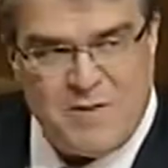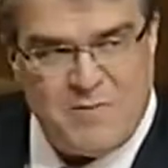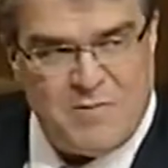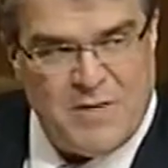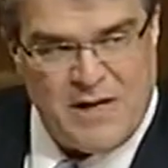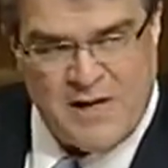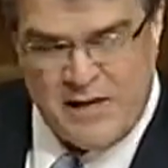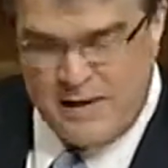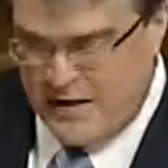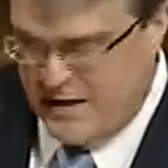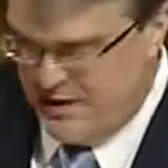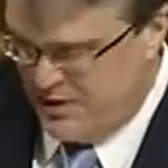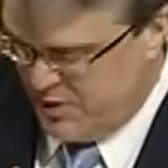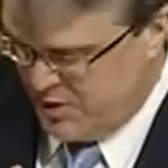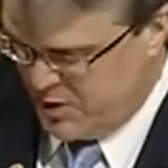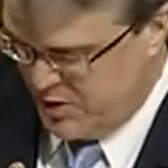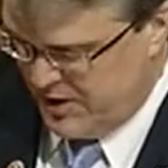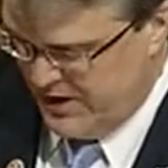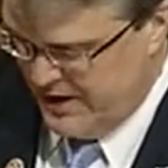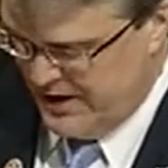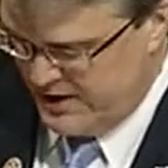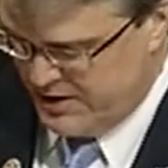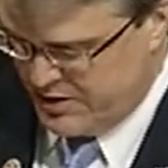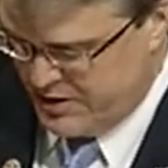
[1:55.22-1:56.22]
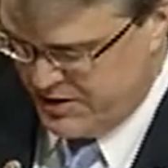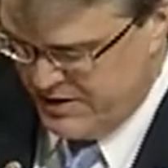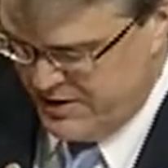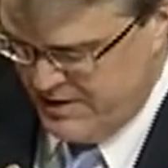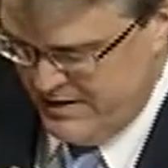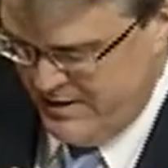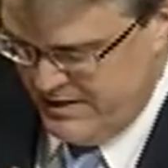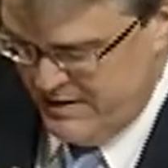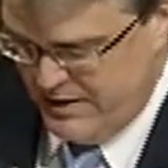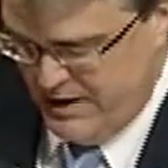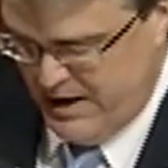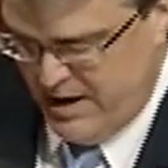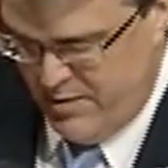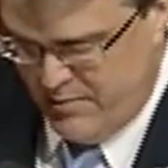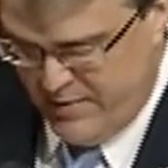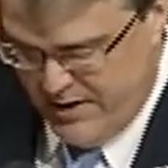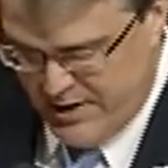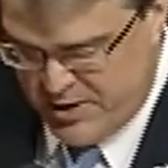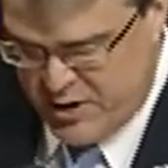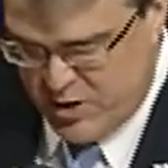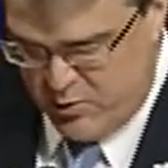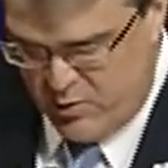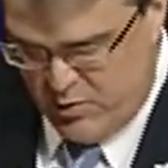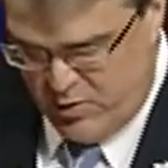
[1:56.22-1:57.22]
million less than the
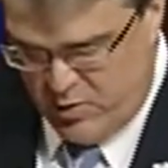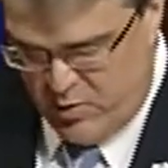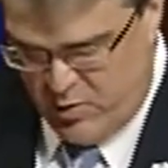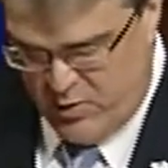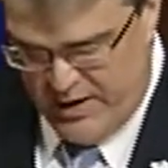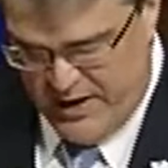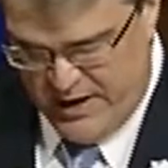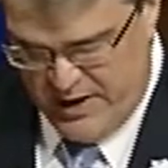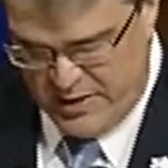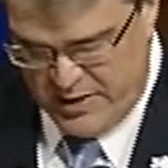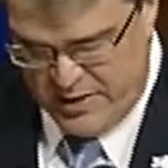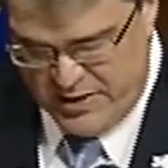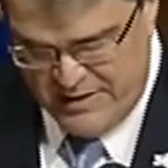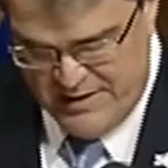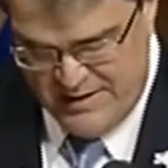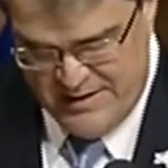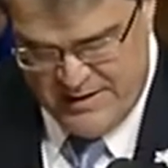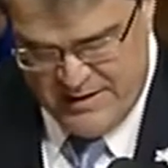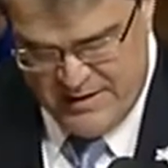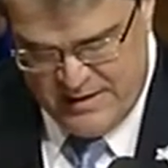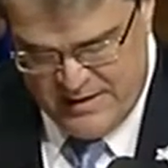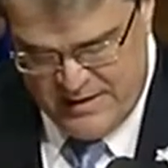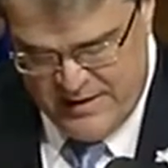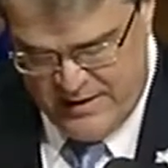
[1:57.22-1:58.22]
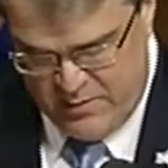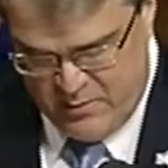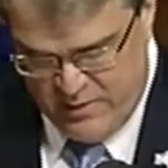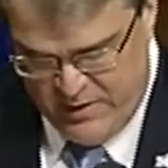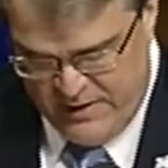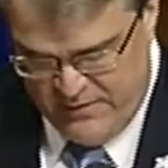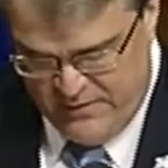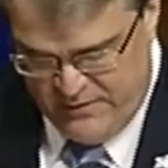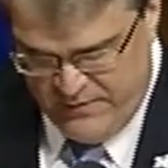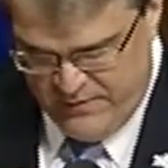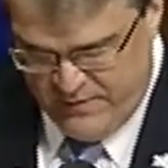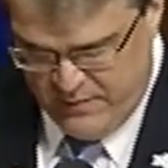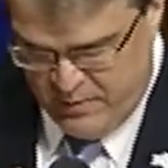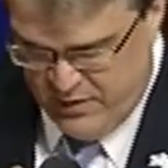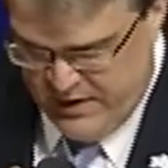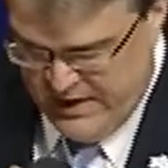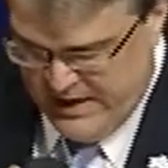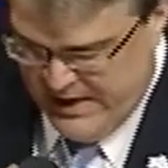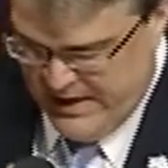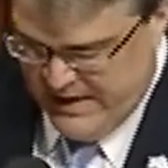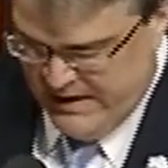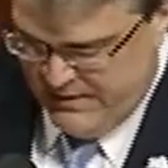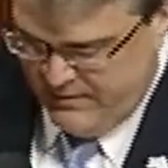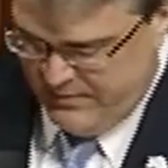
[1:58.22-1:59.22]
budget request. Now we
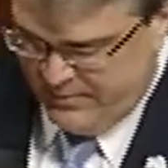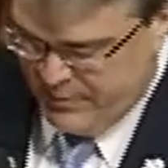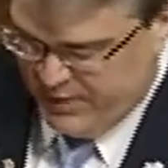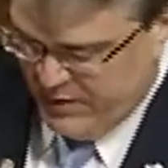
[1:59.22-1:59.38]
have